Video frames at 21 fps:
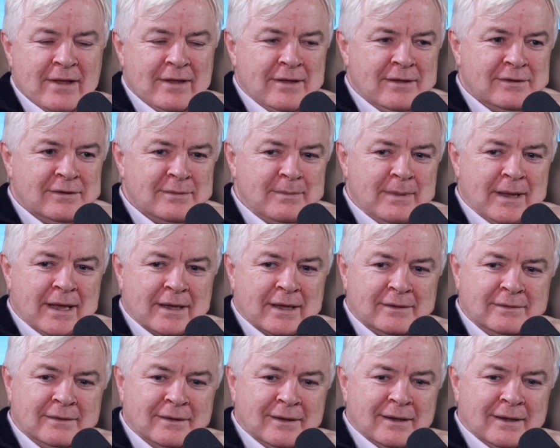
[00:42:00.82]
million to make,
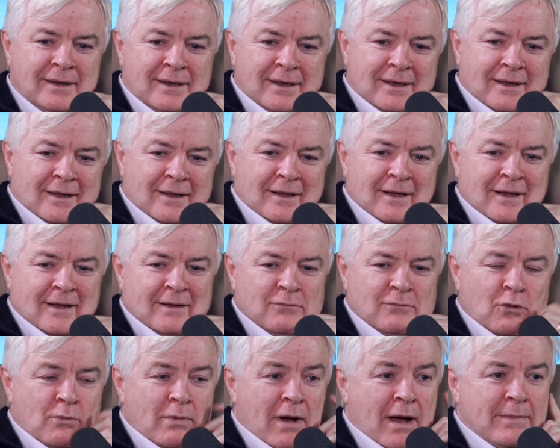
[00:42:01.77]
and uh,
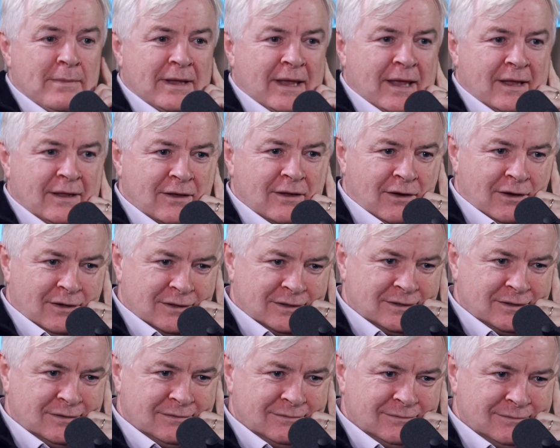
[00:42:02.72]
Obamagate
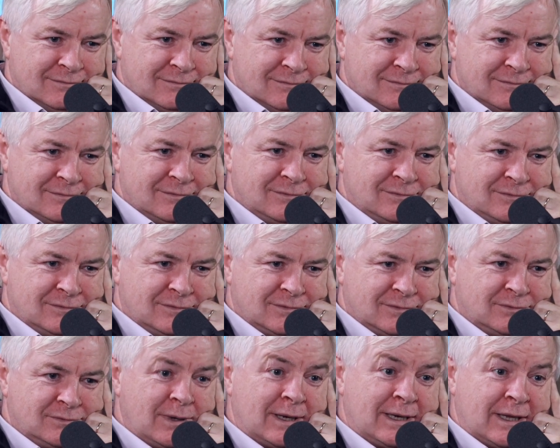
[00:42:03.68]
cost
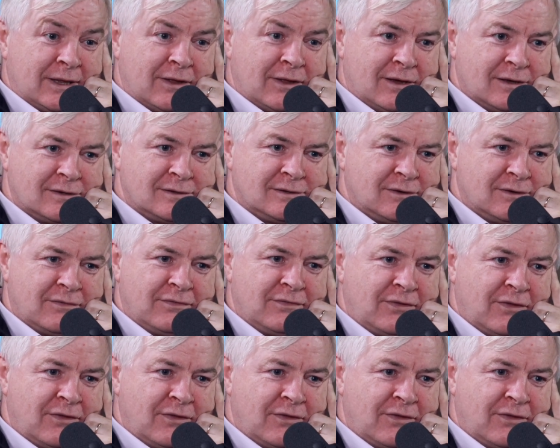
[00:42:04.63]
twenty thousand or